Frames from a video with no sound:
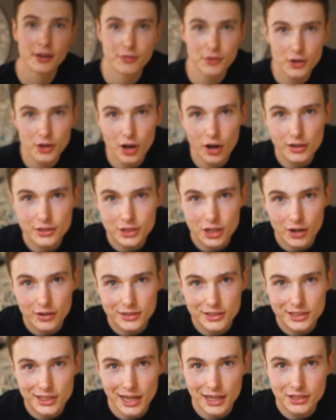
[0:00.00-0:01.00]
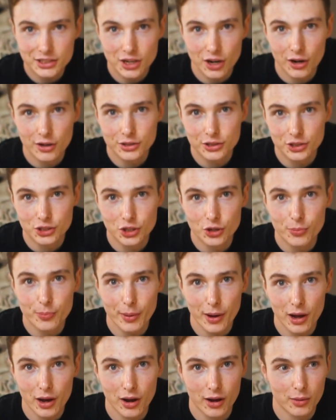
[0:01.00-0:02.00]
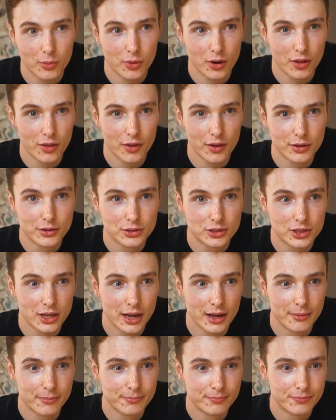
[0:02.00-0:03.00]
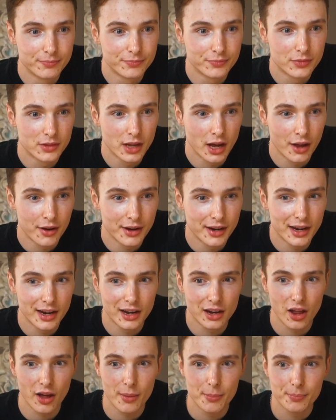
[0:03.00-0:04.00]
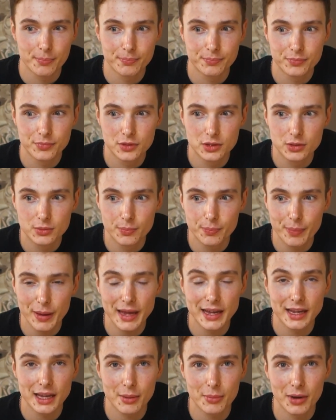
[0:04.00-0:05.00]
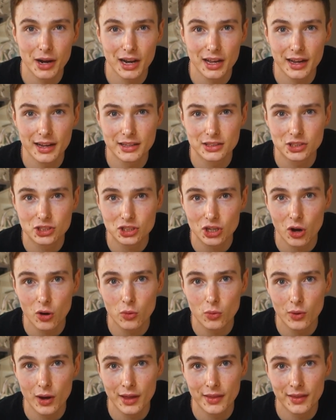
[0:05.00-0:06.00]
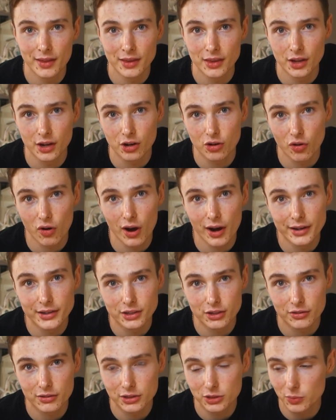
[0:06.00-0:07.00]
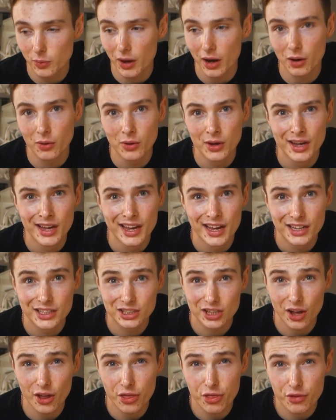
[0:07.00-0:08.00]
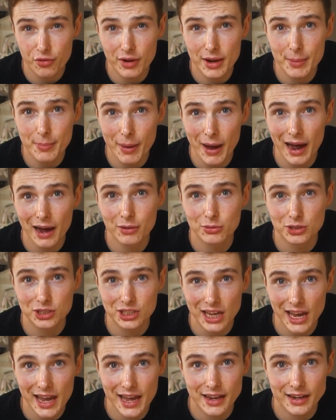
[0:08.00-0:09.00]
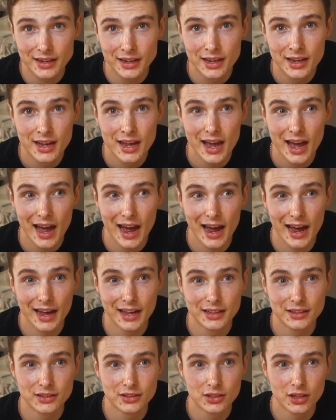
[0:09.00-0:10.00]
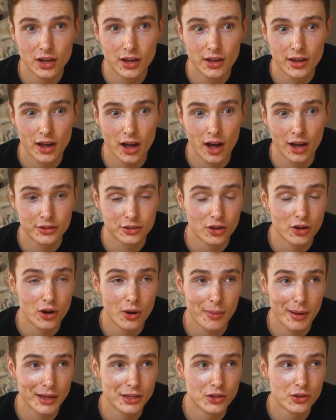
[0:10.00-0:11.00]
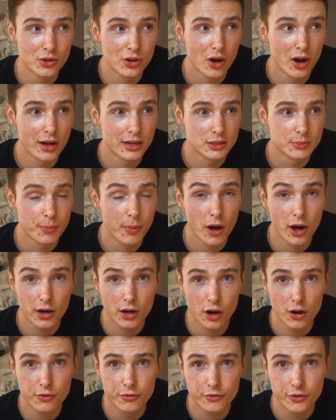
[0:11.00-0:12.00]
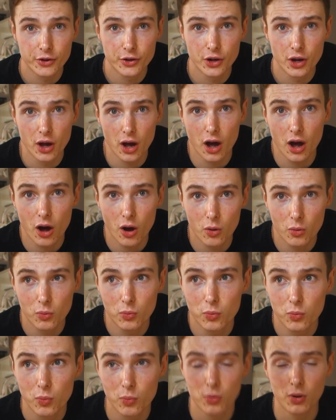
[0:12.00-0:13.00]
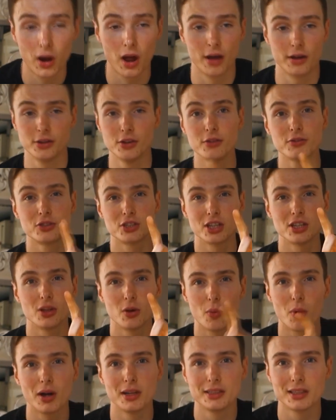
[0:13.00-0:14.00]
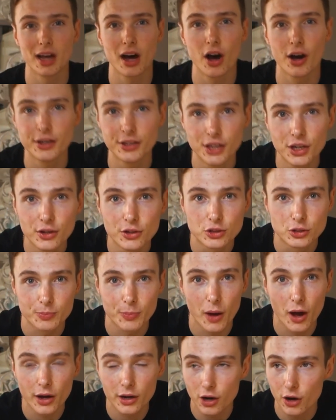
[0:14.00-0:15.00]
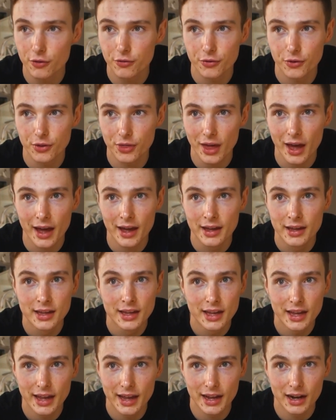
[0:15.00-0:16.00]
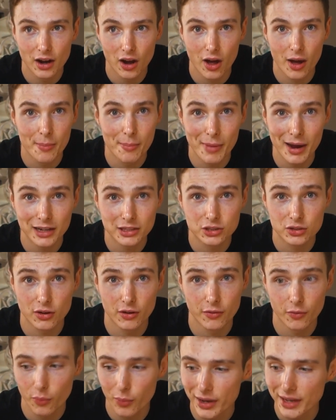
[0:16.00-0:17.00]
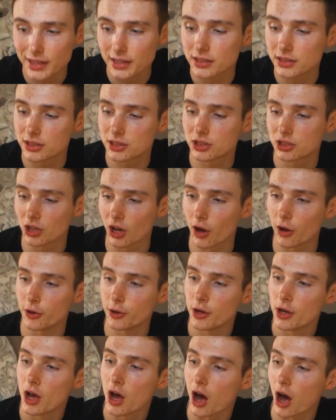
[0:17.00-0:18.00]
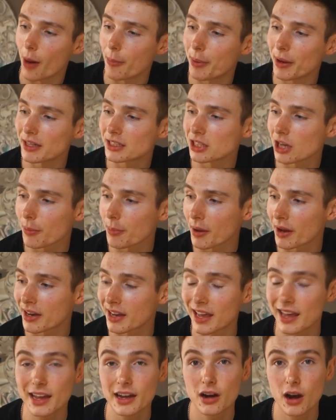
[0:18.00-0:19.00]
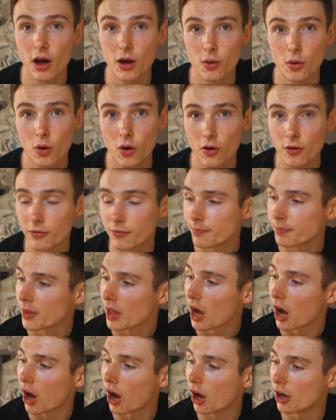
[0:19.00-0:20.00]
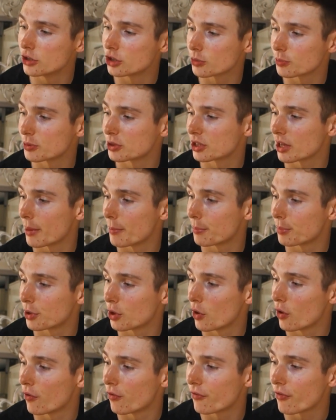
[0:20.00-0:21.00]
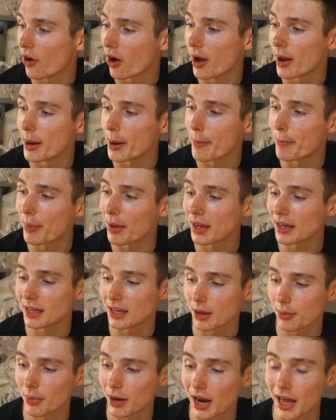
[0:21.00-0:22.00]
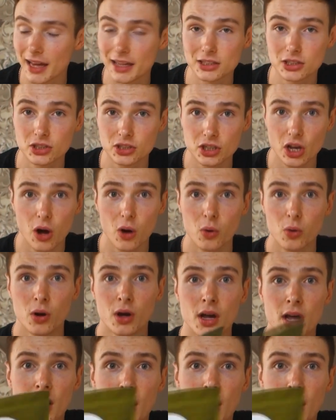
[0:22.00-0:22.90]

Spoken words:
if you guys go into Tesco's and you buy one of those, I don't know, pink Himalayan salt, and then the grinder as well, it's £3.10, and I don't know about you guys, but I go through a whole, you've seen the one that I use, but I go through that in a matter of weeks. So I picked up a kilo of 100% pure fine pink Himalayan salt,